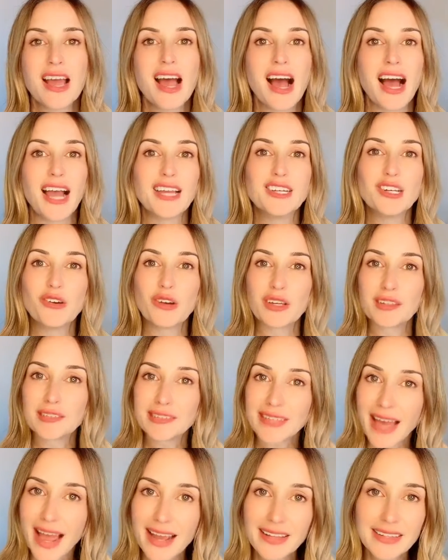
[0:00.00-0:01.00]
I know
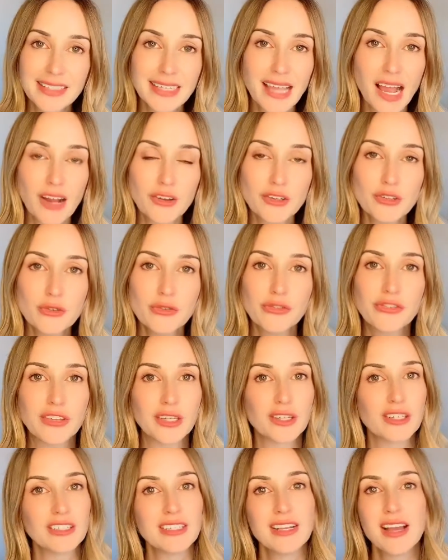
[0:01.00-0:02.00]
exactly how you
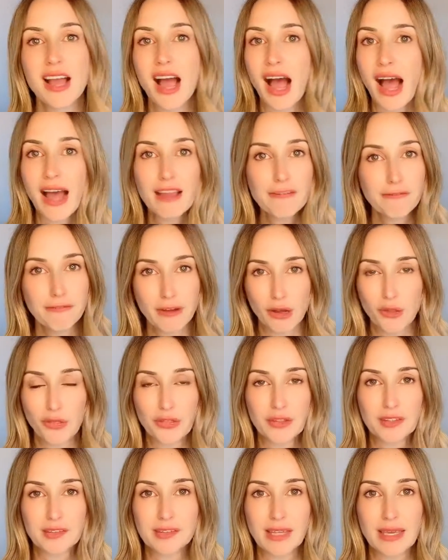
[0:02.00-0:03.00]
feel. I felt the
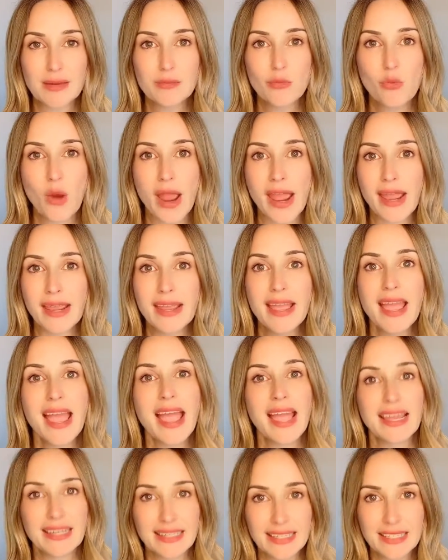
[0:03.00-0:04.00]
same way,
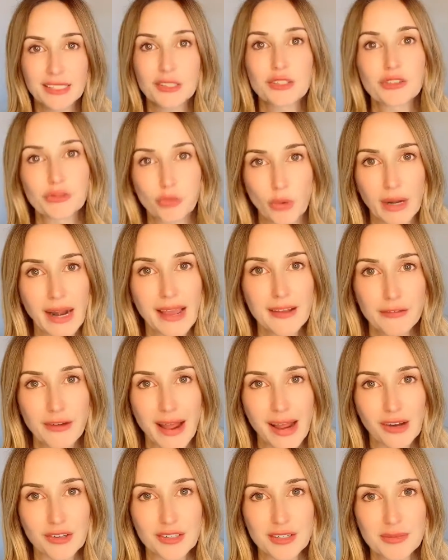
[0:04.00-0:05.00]
and here's what I
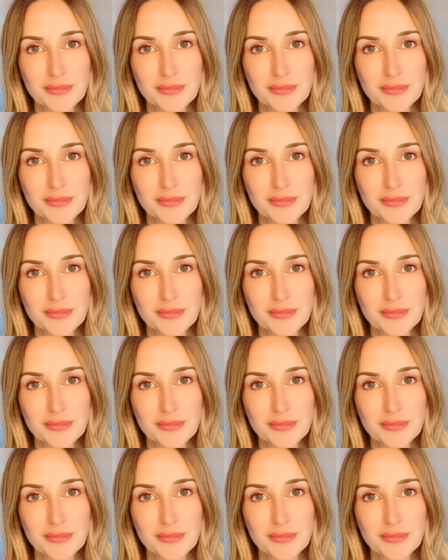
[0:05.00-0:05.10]
found.